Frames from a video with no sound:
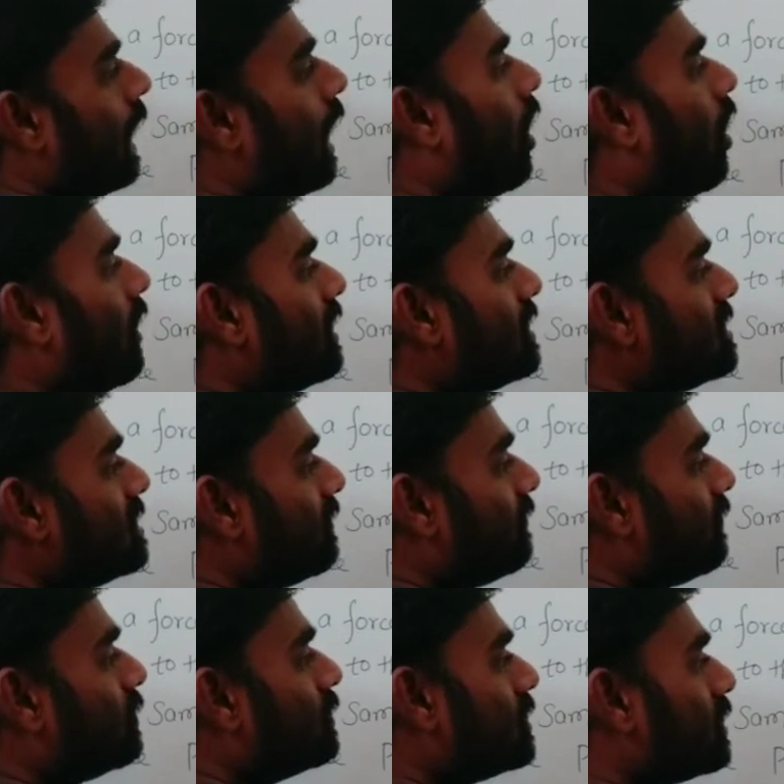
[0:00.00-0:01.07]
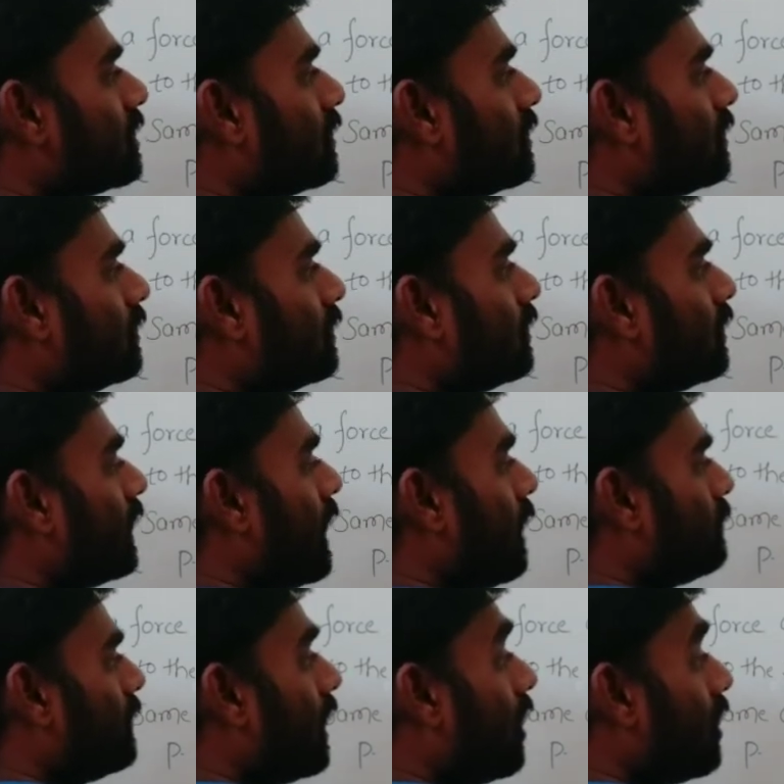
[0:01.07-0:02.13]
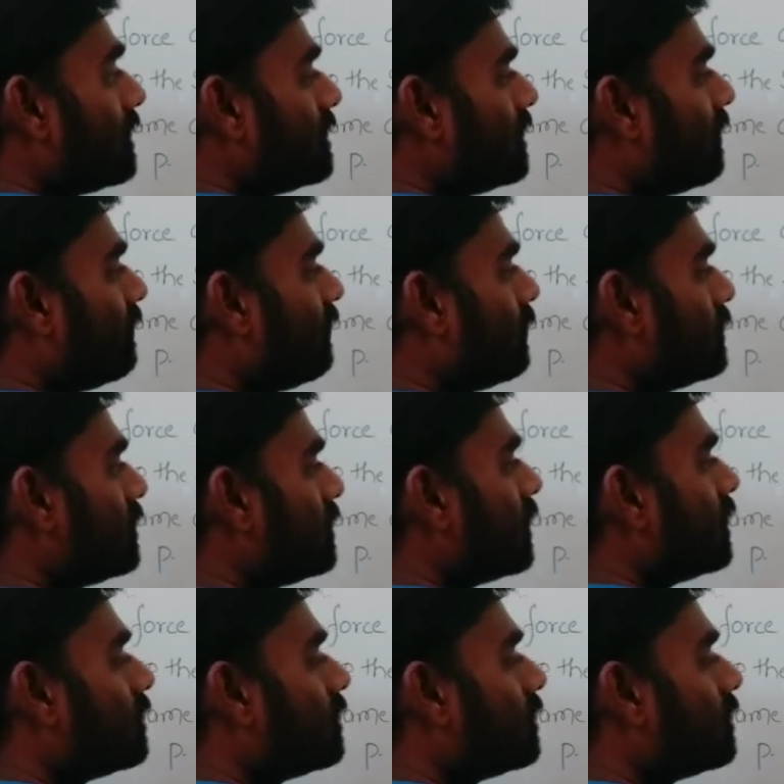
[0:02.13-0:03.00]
R is the force, capital R is the force,